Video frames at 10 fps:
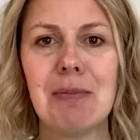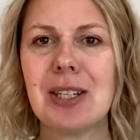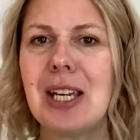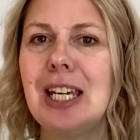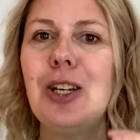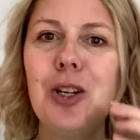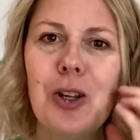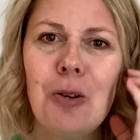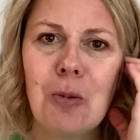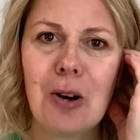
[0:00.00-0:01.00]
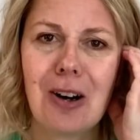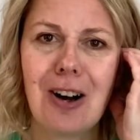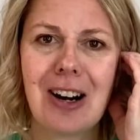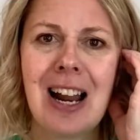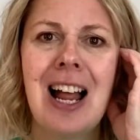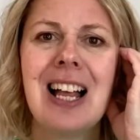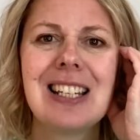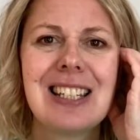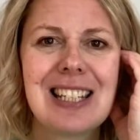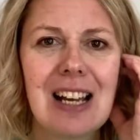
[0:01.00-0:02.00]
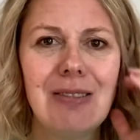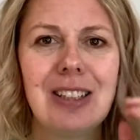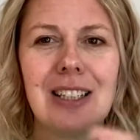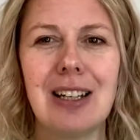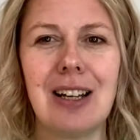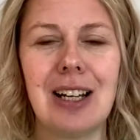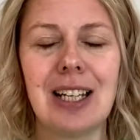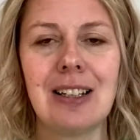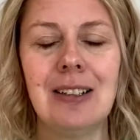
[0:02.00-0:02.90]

So he knew what God sounded like.